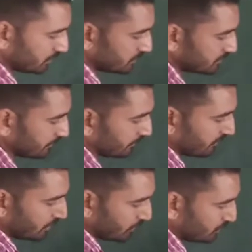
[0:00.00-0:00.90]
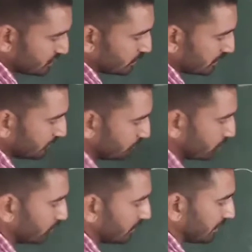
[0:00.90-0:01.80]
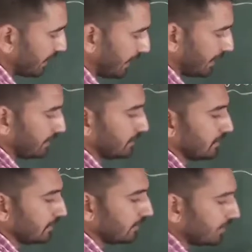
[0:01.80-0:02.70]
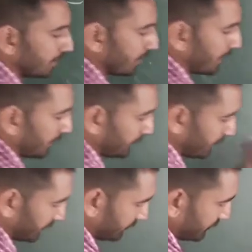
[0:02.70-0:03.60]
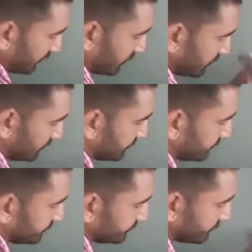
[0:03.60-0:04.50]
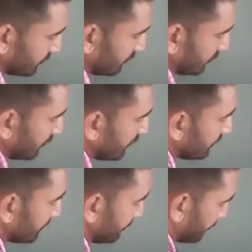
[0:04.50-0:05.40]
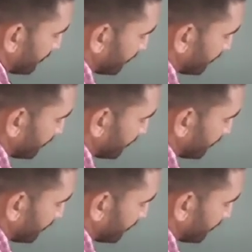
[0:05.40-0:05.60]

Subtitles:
rulers, which were Bhumak and Nehpan. Okay,